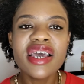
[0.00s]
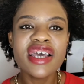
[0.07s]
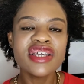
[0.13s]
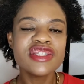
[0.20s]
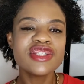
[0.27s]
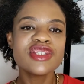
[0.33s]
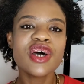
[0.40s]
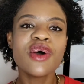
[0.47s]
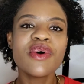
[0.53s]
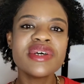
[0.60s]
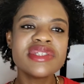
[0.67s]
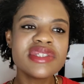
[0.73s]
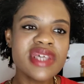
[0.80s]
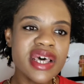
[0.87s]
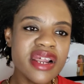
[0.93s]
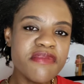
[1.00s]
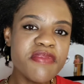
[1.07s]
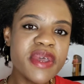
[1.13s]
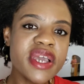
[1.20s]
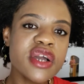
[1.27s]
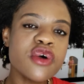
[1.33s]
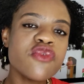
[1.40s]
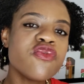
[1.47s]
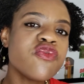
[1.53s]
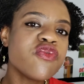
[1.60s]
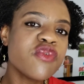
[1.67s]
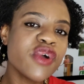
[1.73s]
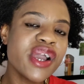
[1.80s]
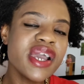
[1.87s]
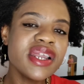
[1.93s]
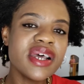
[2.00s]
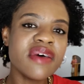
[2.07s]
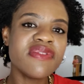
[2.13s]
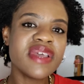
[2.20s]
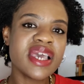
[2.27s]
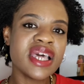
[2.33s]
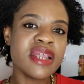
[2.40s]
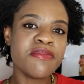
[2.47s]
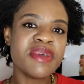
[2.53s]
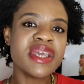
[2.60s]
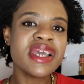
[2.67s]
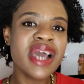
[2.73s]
And so instead of being afraid of the enemy,